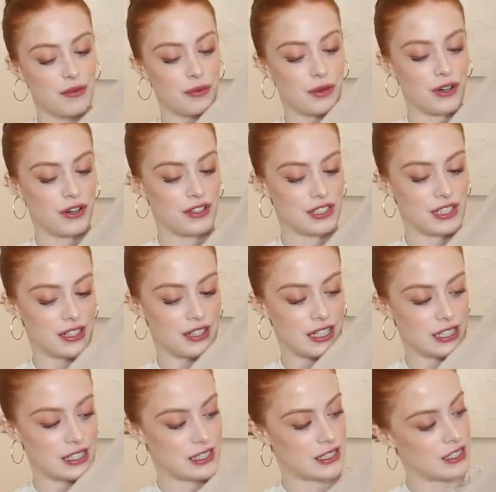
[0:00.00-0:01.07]
was
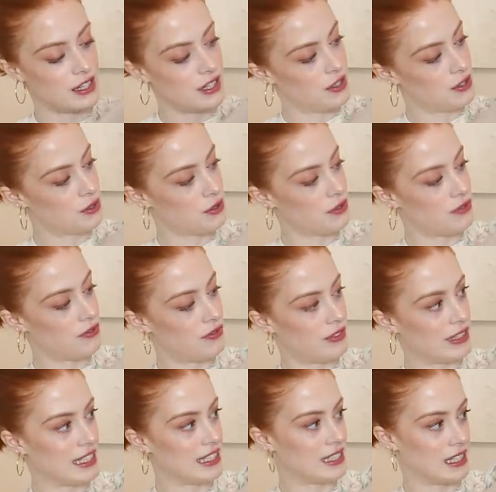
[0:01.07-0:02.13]
this sort of
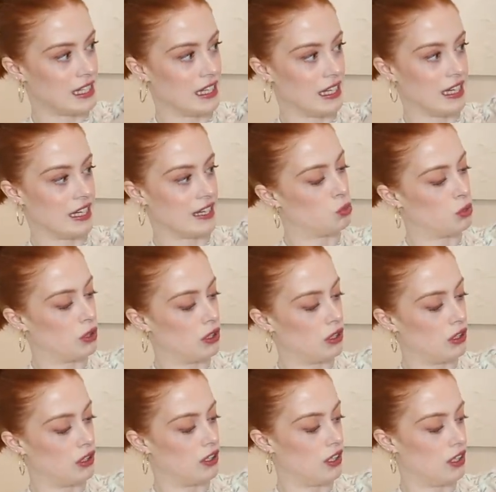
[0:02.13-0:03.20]
fleecy
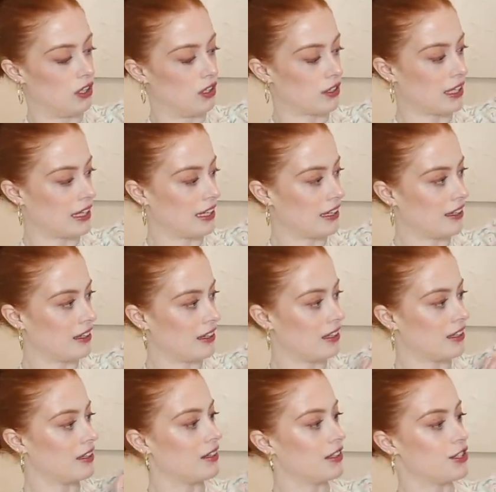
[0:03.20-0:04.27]
wool looking